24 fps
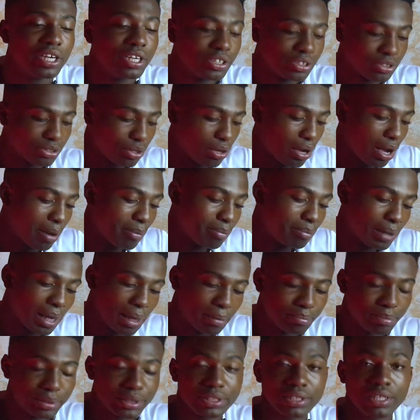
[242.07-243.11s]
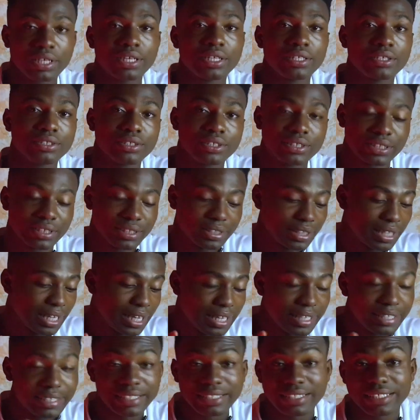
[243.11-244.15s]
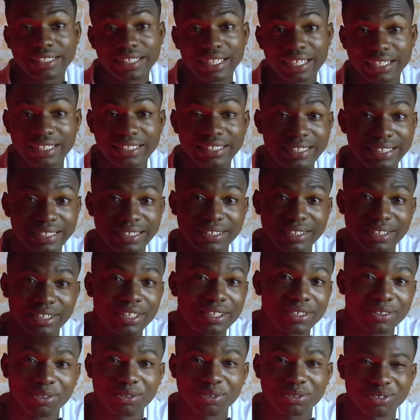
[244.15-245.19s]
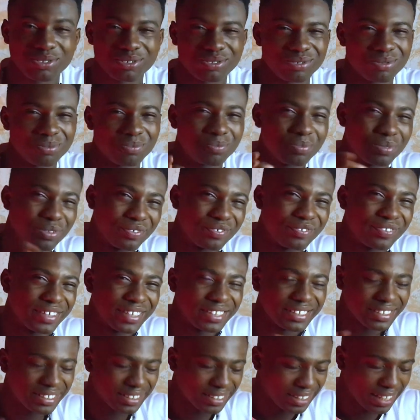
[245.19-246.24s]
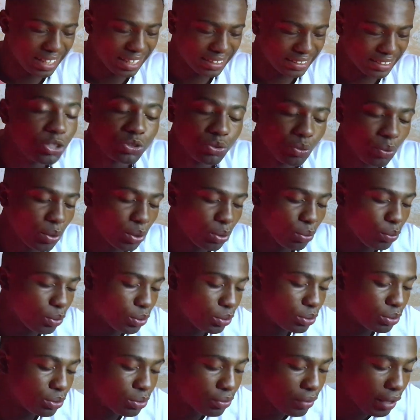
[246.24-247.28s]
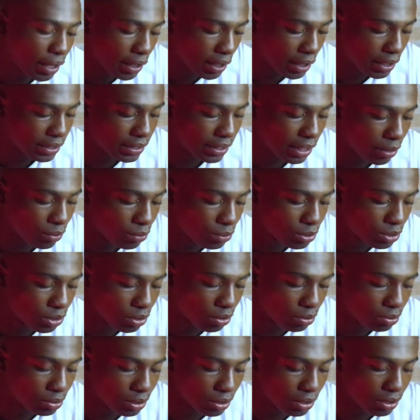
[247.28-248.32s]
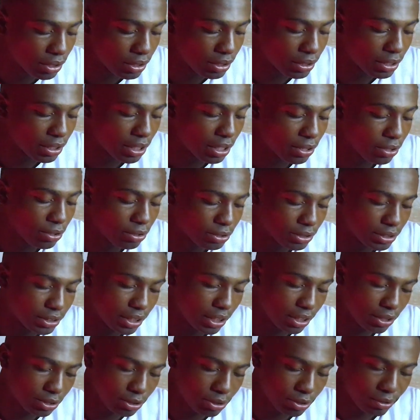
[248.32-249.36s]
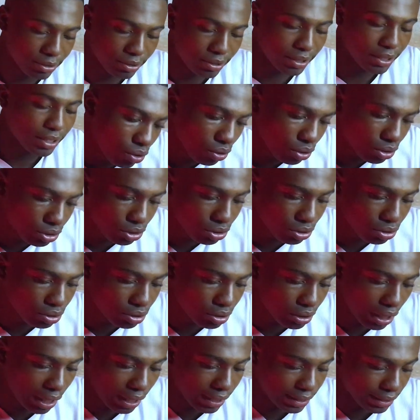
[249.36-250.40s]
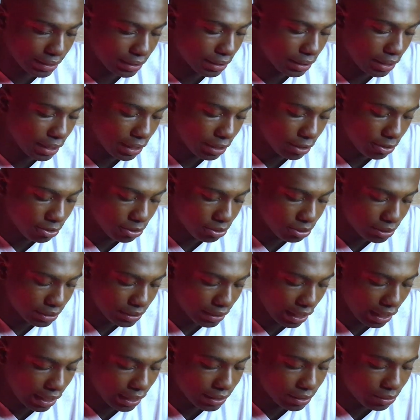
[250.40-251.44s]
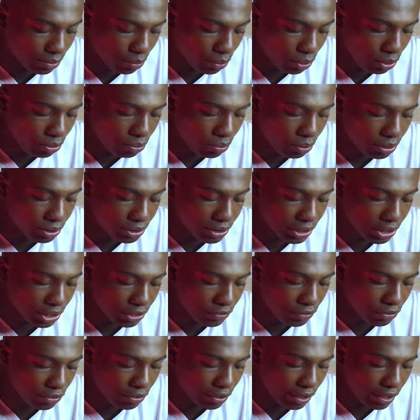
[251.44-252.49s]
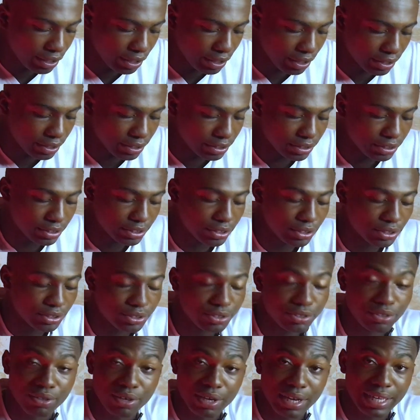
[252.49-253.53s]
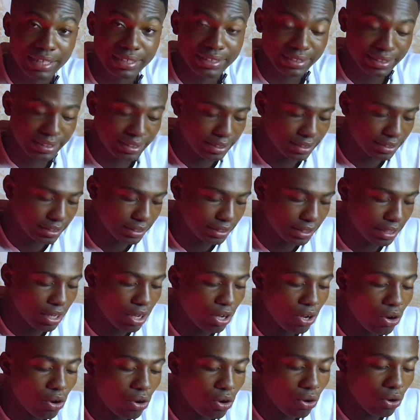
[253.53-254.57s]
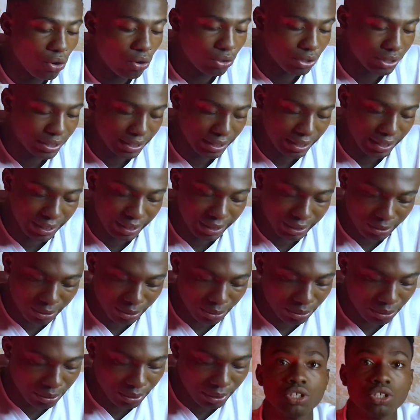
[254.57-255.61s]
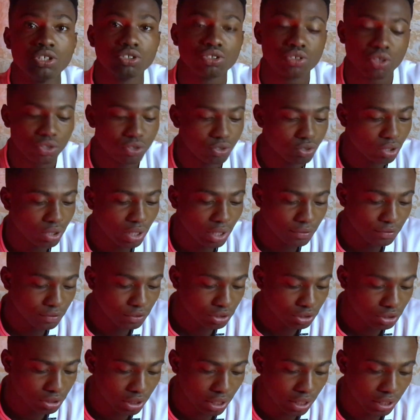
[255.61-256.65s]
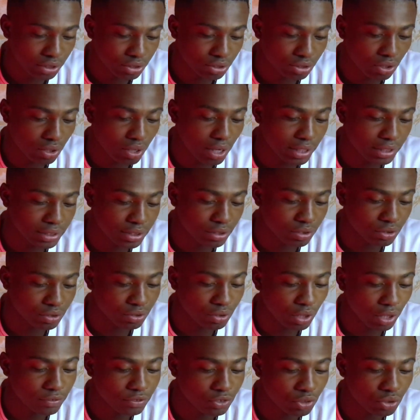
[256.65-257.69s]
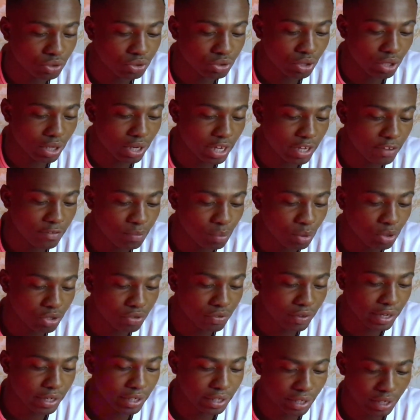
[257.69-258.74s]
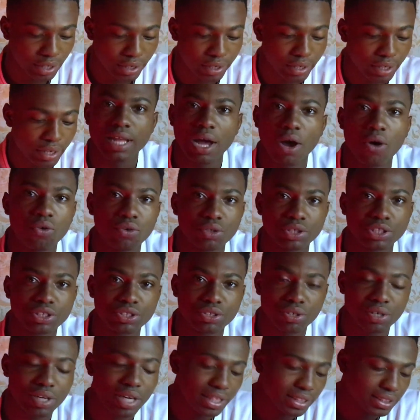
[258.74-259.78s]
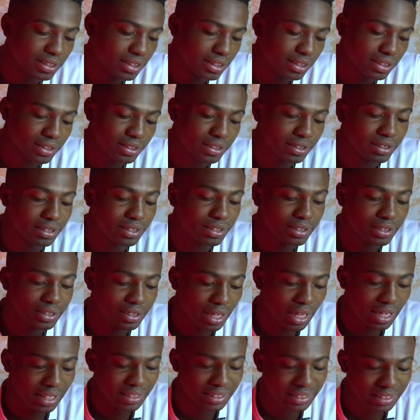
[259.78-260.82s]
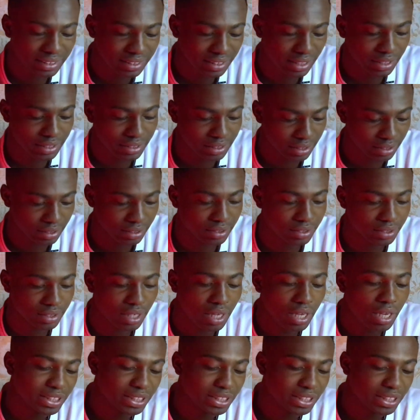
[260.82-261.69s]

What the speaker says: So I'm basically using this next indicator to prevent that. So what you want to do right here is that you want to go into the indicator section, go into add indicators, and what you want to search for right here is the stochastics oscillator. So in order for you to get the stochastic, you have to go to the F bar right here. Now on the stochastics, these are the settings.